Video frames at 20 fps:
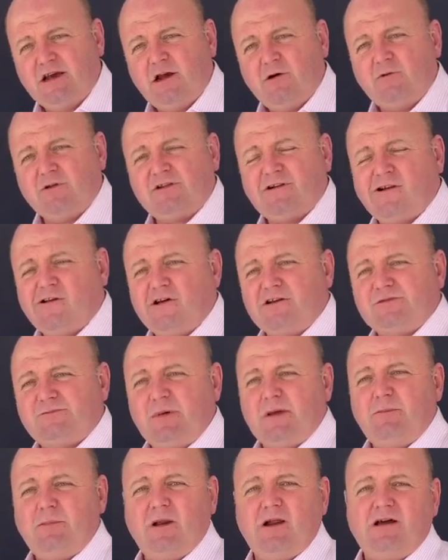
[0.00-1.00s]
With Class
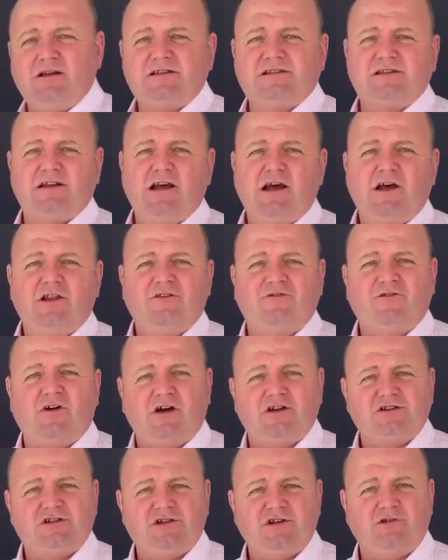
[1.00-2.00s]
B Plus, the
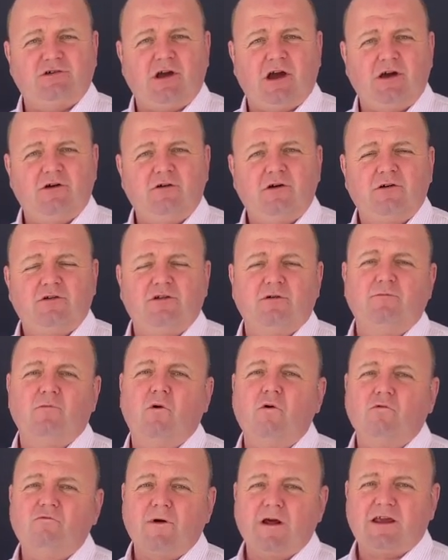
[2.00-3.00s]
faster you go, the
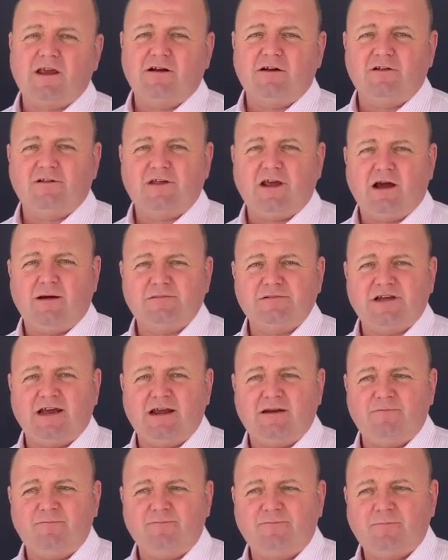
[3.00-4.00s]
more regular the update.